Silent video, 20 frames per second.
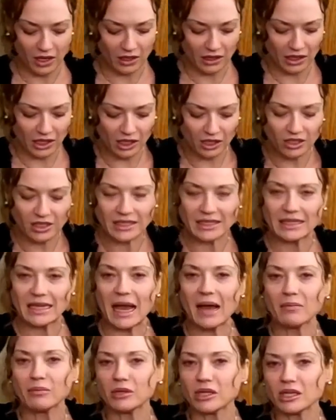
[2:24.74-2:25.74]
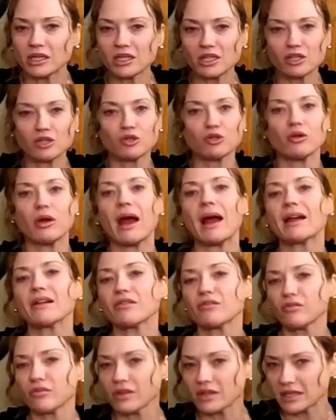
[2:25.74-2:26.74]
Little saplings crack
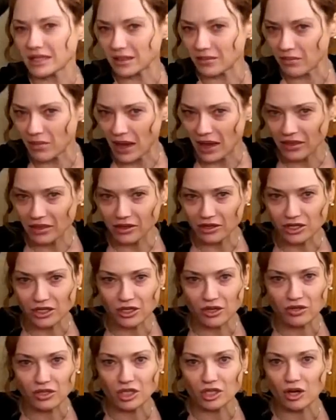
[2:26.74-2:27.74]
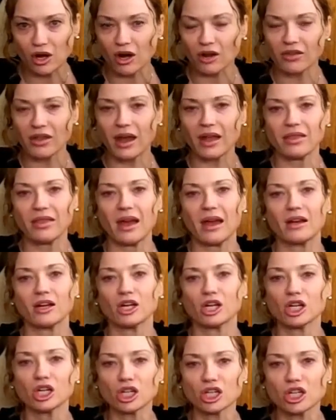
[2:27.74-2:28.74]
through the cement. They're so strong that
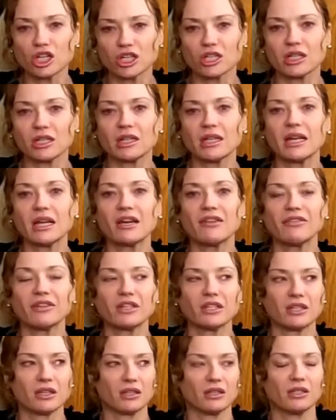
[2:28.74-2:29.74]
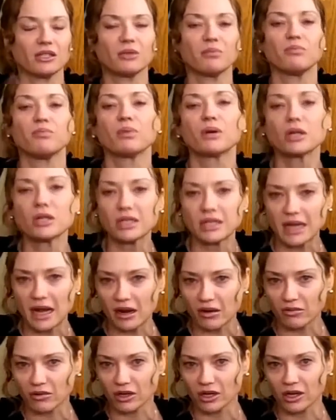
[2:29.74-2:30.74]
urge to live and to burst
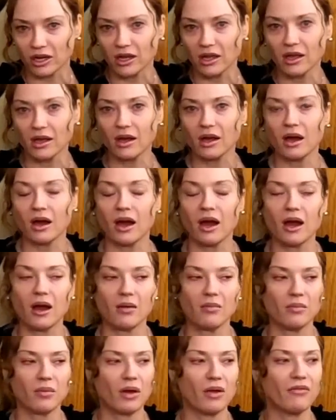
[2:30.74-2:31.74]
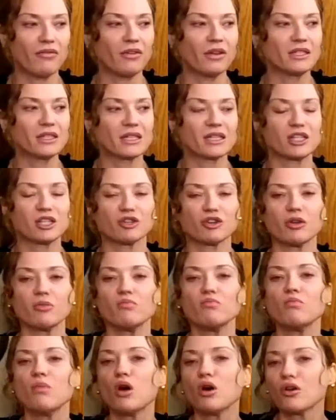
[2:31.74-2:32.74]
outward. It's
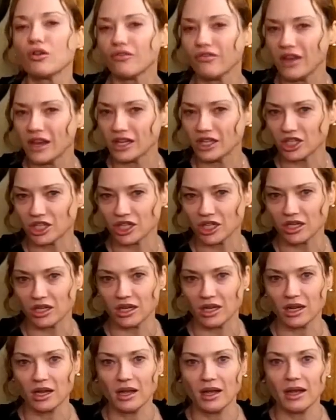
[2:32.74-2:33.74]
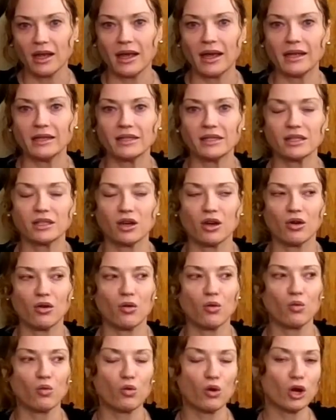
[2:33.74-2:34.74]
extreme motivation. And
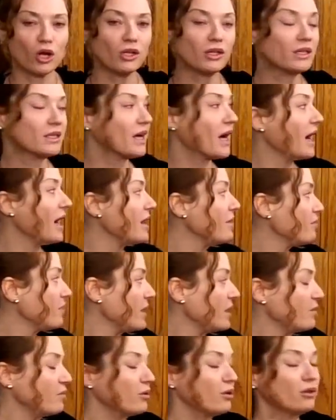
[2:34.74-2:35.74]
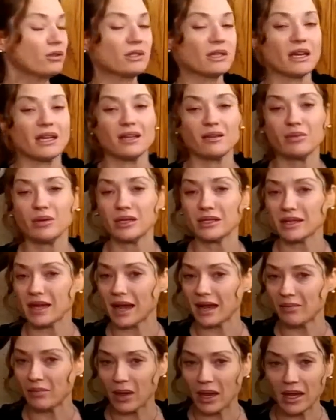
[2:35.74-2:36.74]
so wood type people tend to be
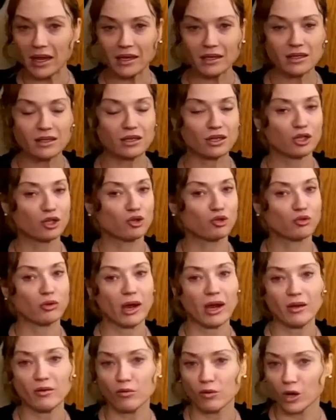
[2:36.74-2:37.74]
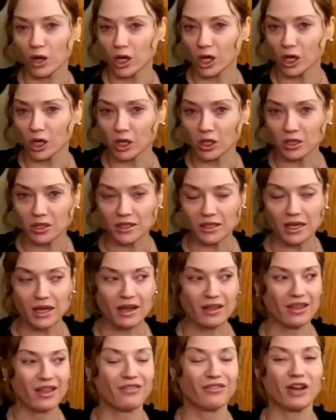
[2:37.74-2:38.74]
type A's. They're great workers.
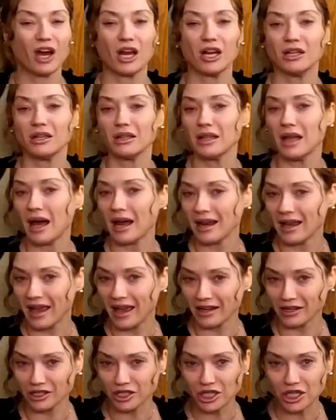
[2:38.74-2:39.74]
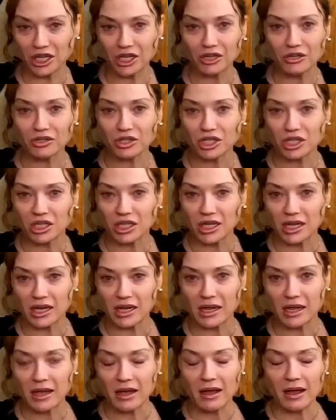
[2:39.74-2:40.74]
They've got a lot of energy
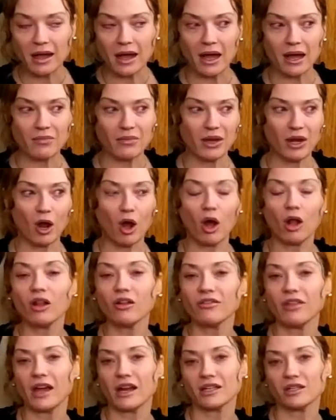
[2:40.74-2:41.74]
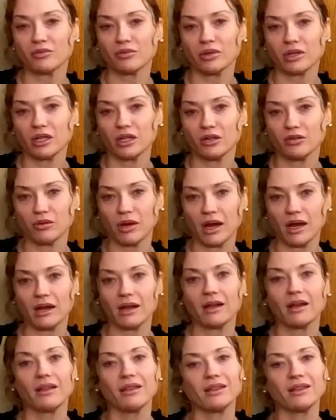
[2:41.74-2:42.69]
usually. And all of that is really great.